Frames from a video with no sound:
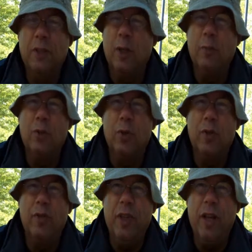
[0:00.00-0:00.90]
some
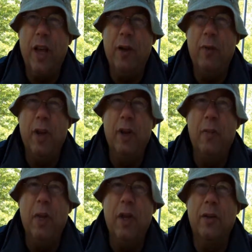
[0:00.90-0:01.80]
sort of
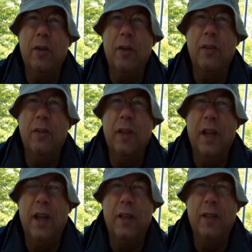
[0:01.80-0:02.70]
dehydrated meal
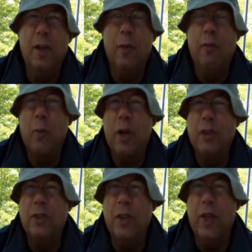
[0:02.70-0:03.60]
and
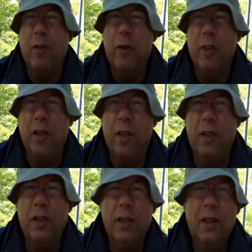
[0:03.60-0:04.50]
compressing
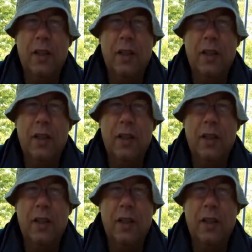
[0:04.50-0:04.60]
everything.